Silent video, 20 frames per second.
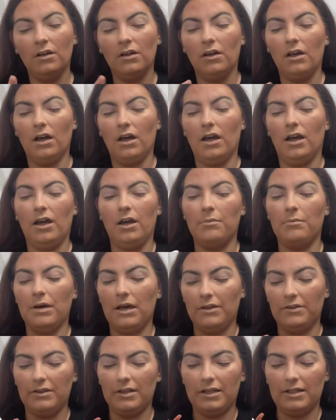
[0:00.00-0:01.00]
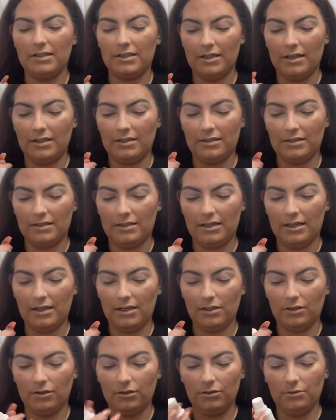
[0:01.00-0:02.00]
And this is the
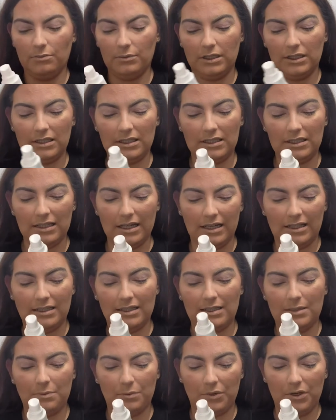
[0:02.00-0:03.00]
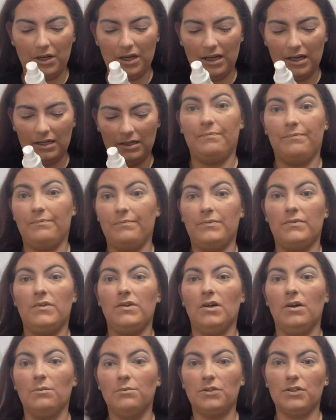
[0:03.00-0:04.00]
Luminous Setting Spray. So
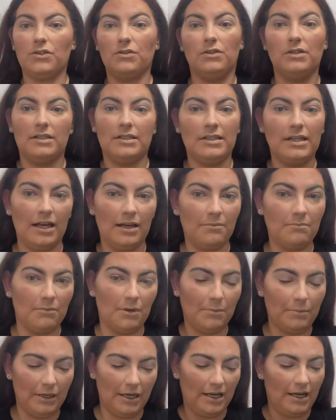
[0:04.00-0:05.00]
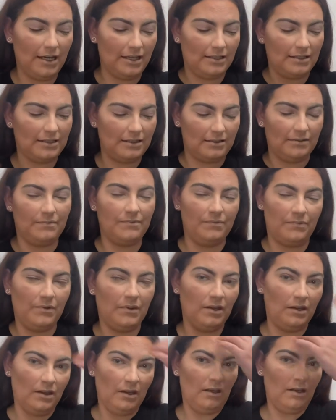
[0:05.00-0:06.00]
I'm just going to set my base,
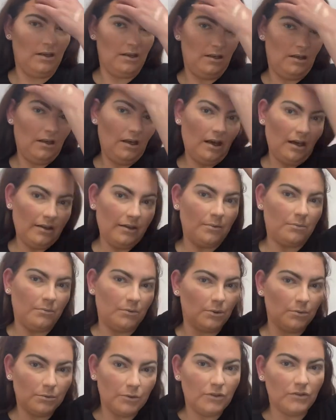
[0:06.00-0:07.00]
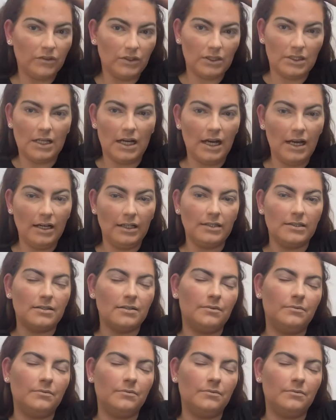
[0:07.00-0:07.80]
and then we'll move on to eyes.